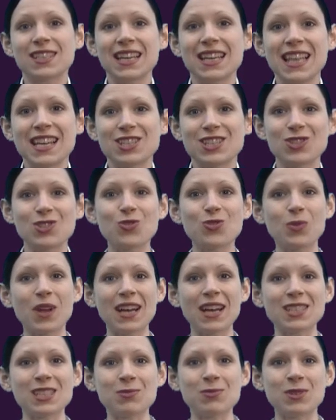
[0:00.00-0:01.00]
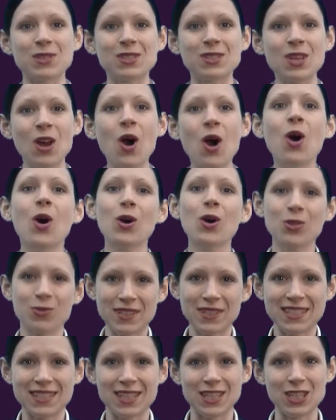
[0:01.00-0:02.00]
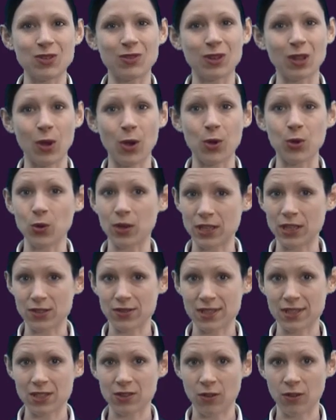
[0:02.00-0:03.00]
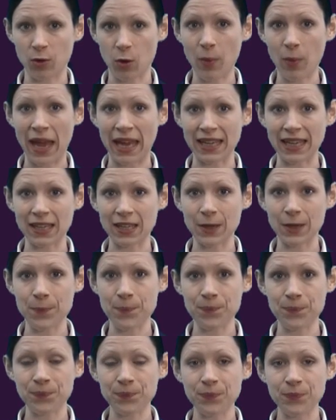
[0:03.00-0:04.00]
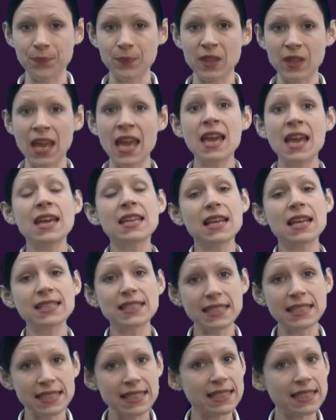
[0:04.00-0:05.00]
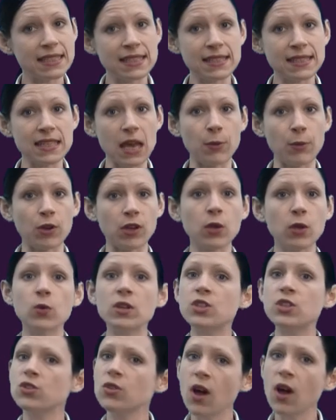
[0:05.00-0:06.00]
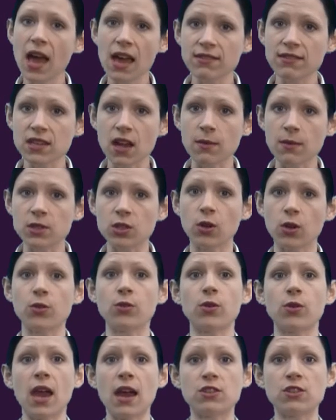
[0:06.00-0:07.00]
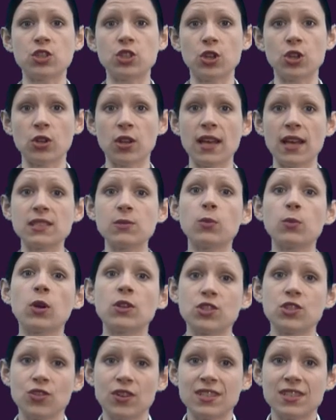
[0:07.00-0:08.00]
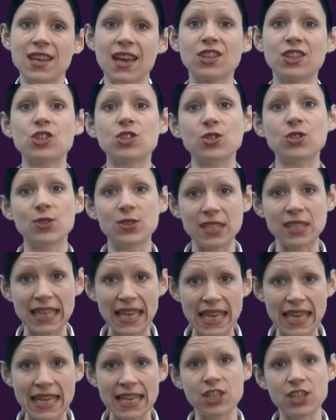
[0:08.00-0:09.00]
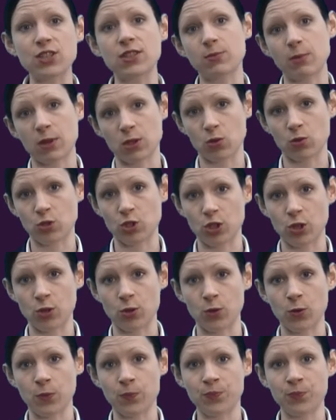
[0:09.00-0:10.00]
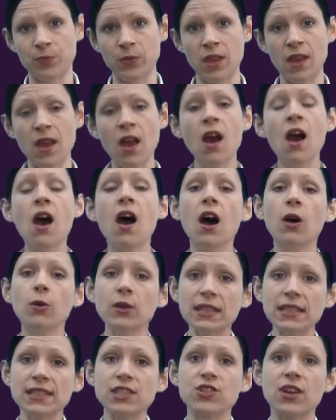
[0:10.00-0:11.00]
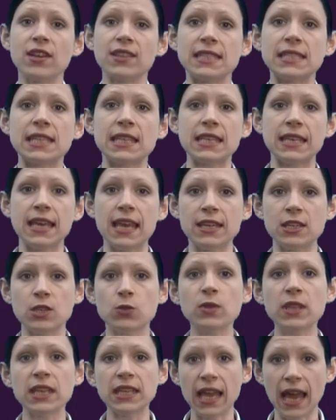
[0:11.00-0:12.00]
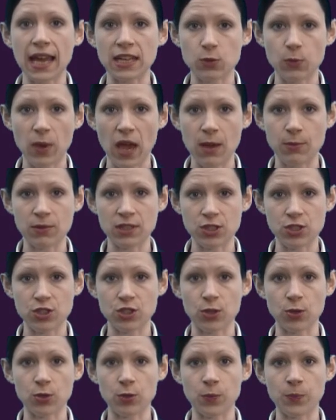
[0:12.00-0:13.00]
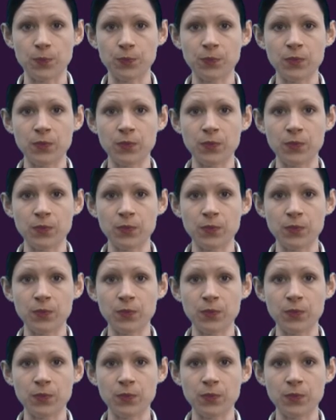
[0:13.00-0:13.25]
collections from customers, or the receipt of a loan or interest from a bank. Now, since this is a summary, we do not have time to go through how to journalise and post transactions using each special journal. I'll illustrate this at the end with the cash payments journal.